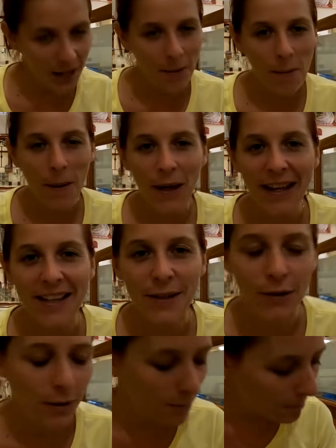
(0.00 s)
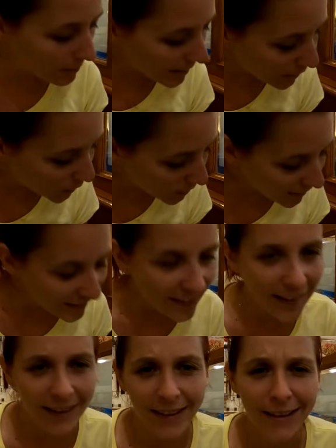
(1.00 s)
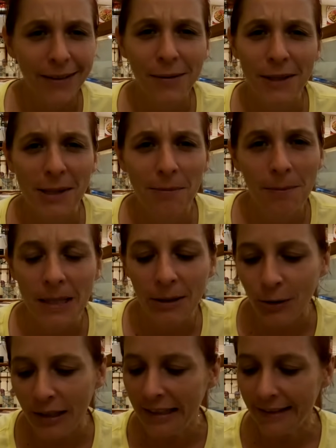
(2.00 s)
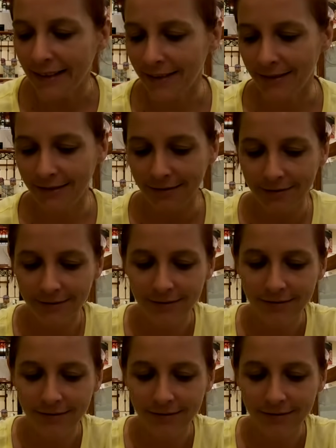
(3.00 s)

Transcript: like queso menonita. I don't know what is it's menonita